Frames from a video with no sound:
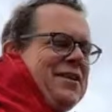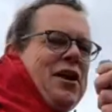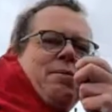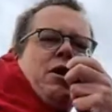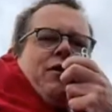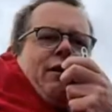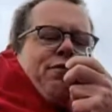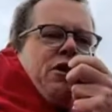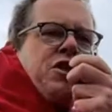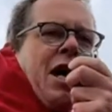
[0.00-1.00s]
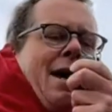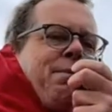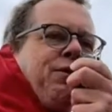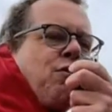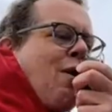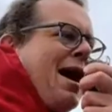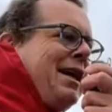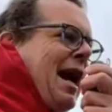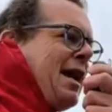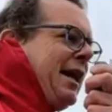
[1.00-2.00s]
So I'm using fish tape as the
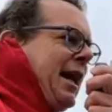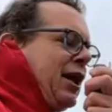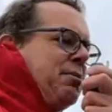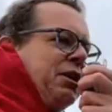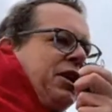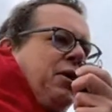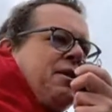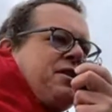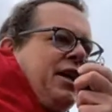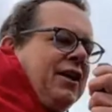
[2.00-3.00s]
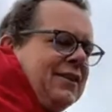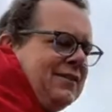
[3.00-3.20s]
radiating element, QSL.